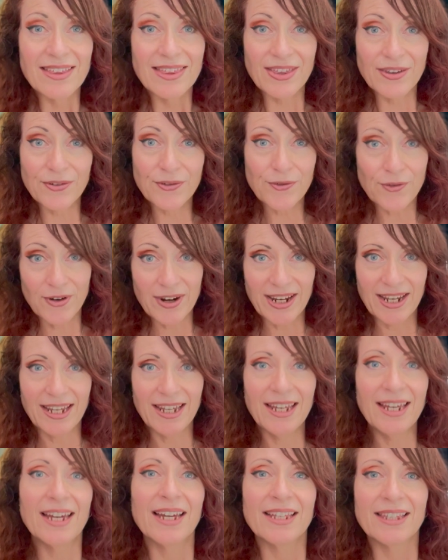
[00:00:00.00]
The
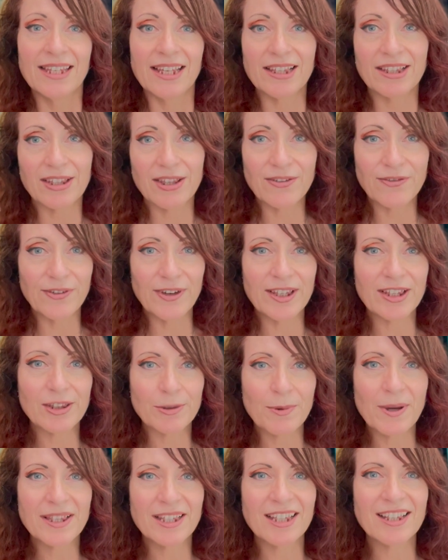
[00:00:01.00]
free Knits That Fit
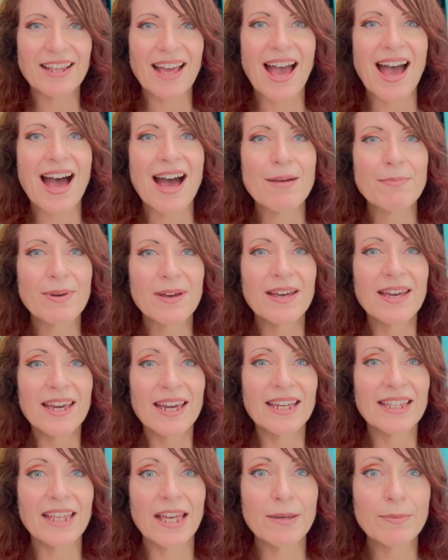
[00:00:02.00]
Sweaters app
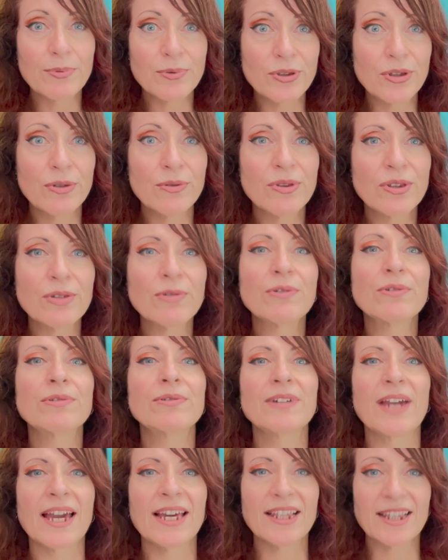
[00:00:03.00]
enables you to
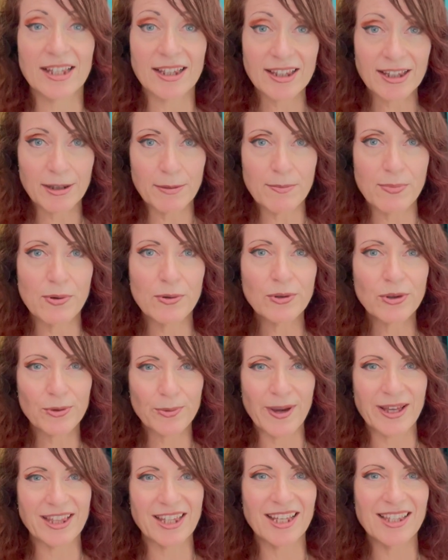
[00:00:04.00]
create simple
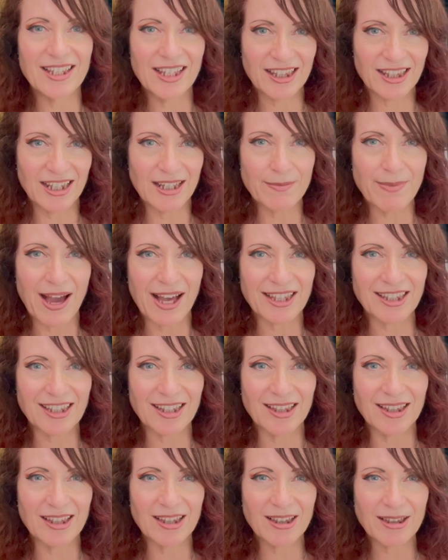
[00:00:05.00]
sweater knitting
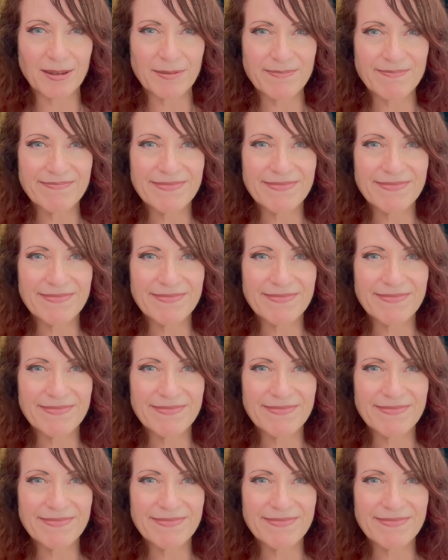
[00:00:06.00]
patterns.